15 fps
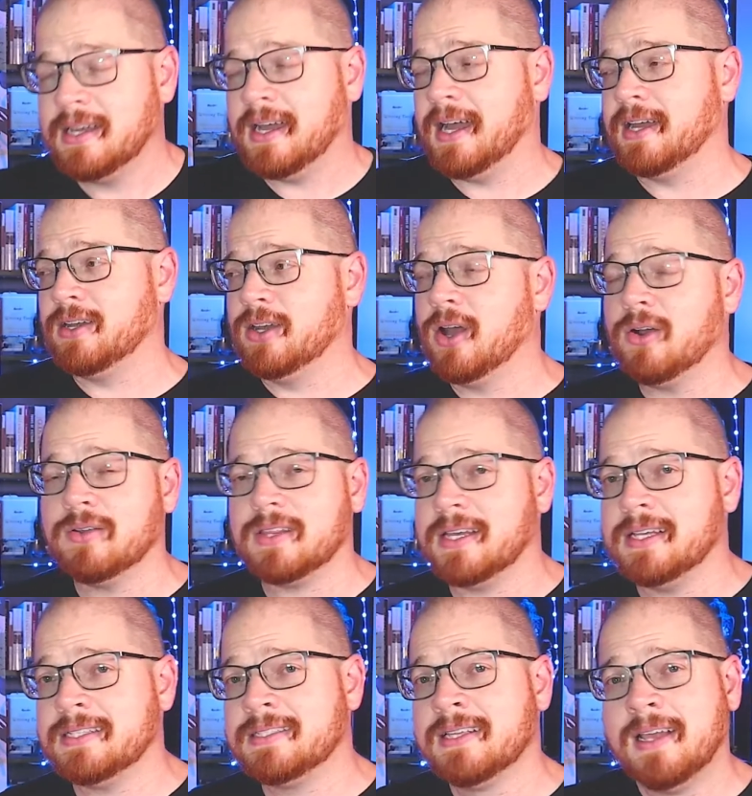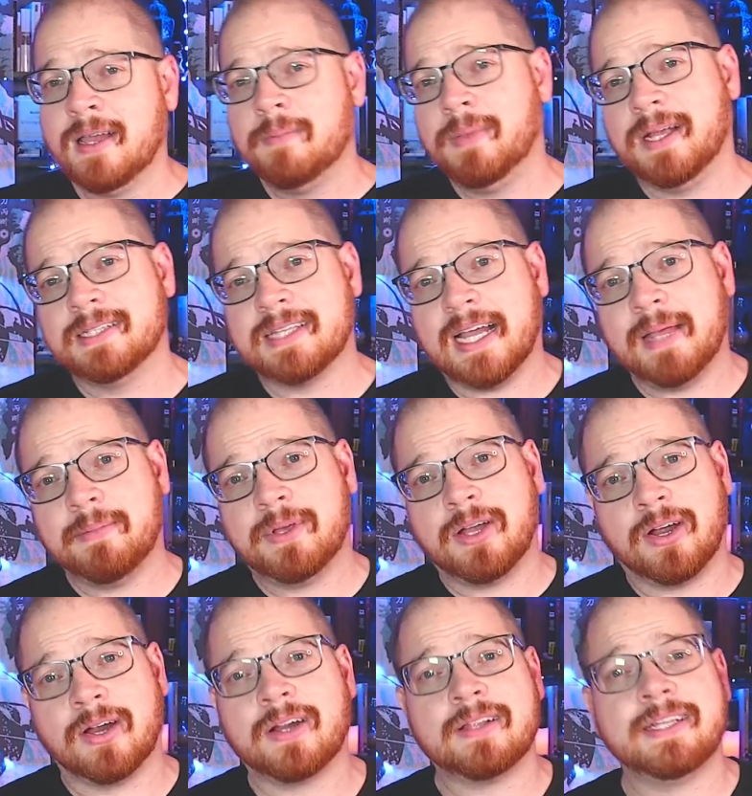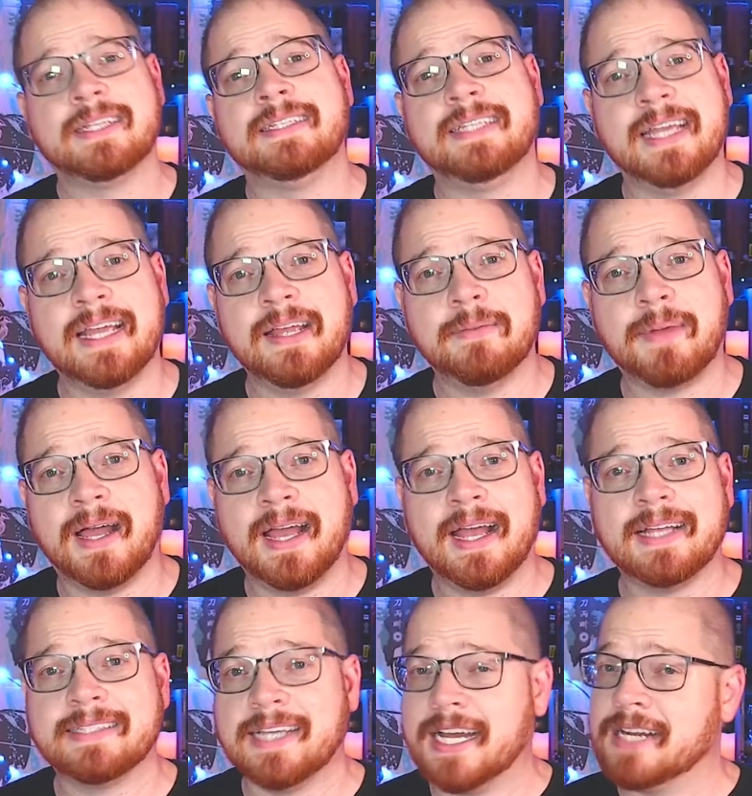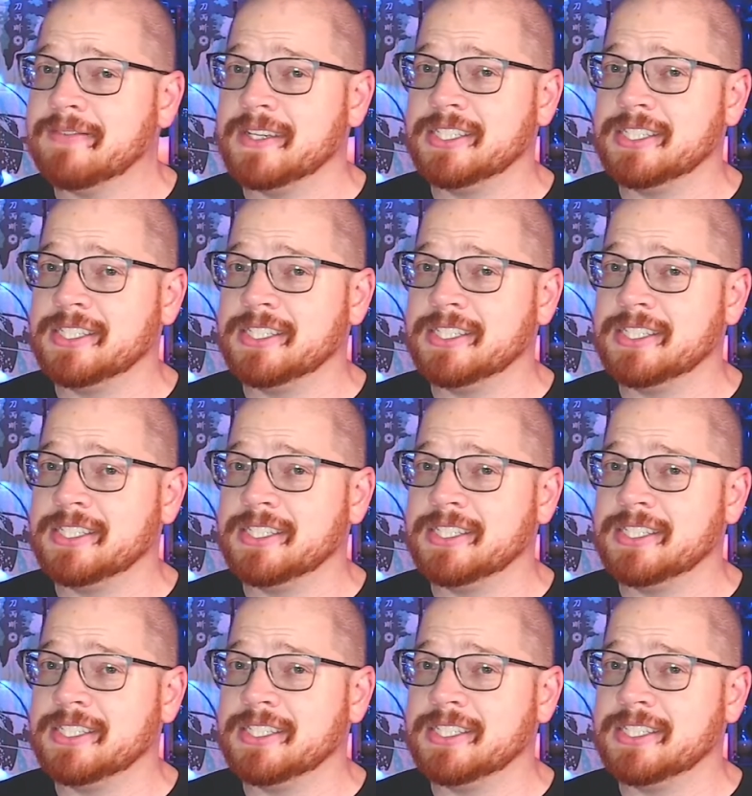I know this because I am currently digging my ass out of a